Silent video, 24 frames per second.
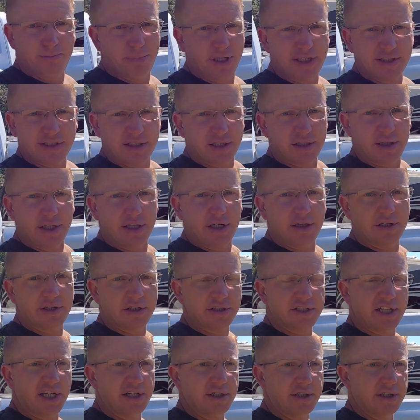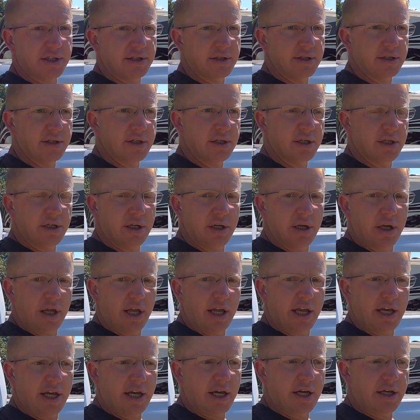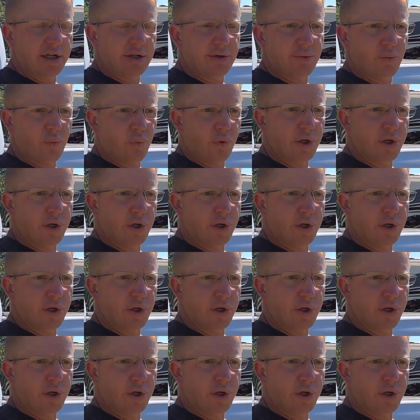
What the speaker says: basically unattended. And